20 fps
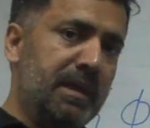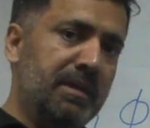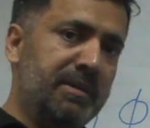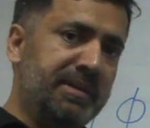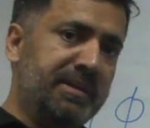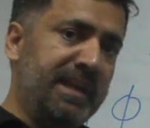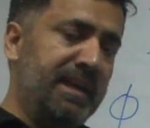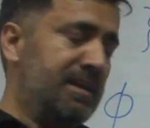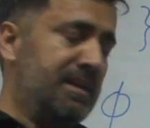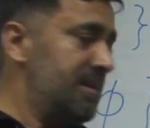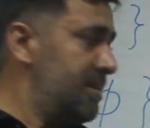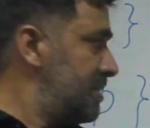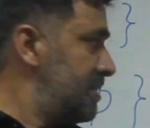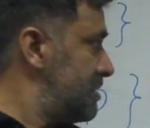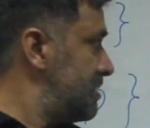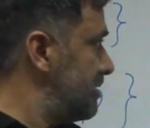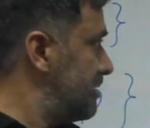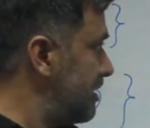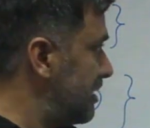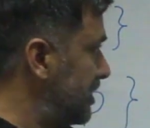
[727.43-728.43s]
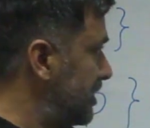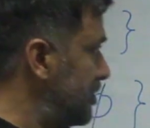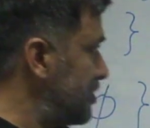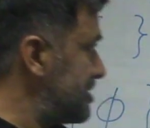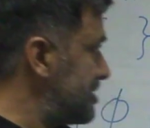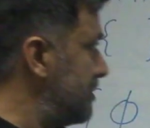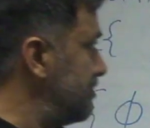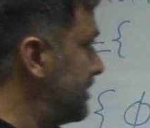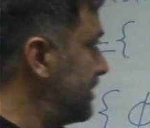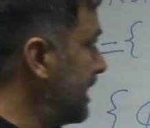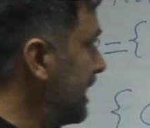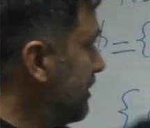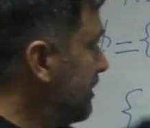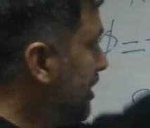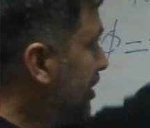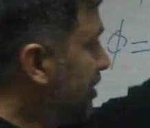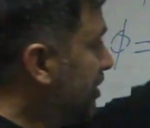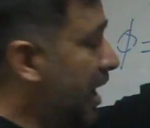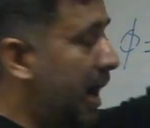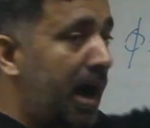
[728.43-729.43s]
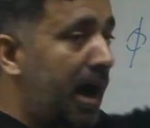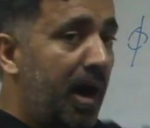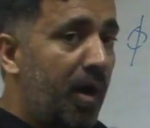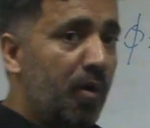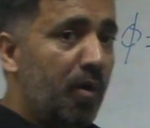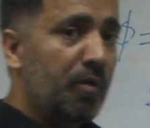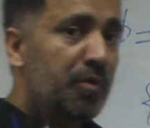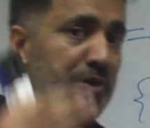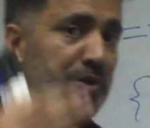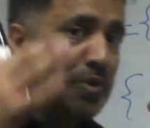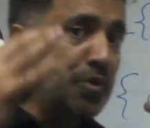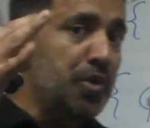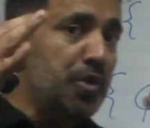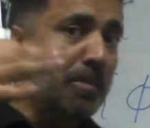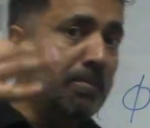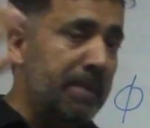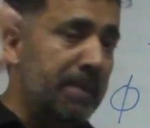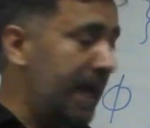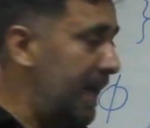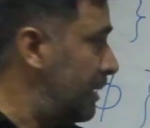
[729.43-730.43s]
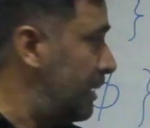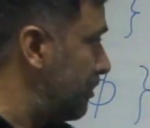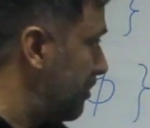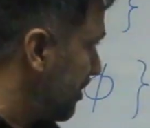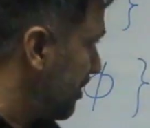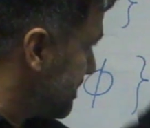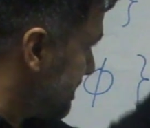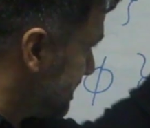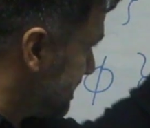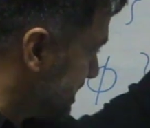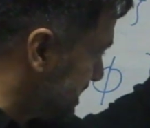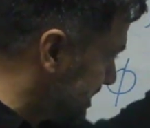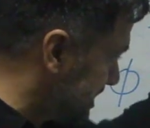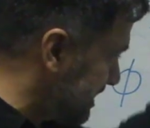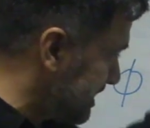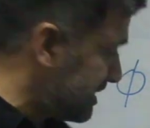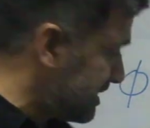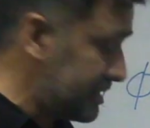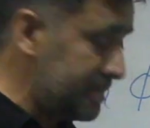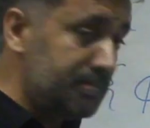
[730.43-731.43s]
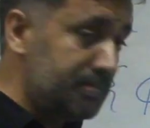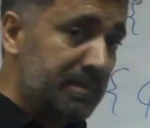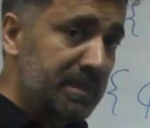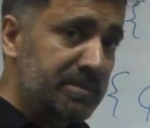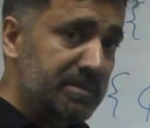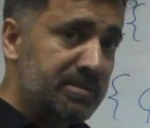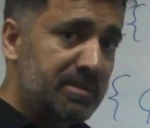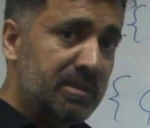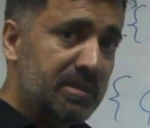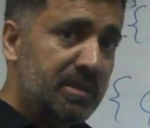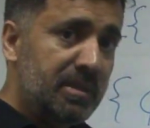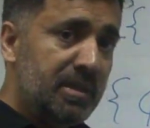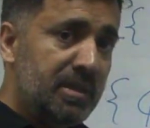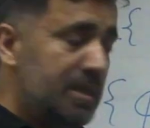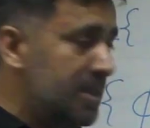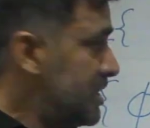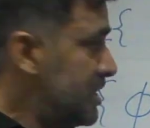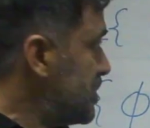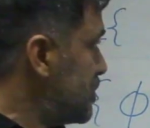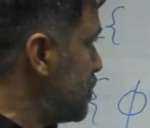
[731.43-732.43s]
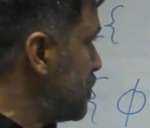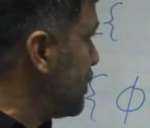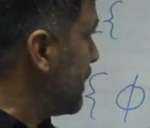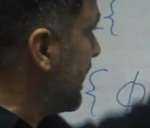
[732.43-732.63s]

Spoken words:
tell you something about how your mind processes these symbols. So you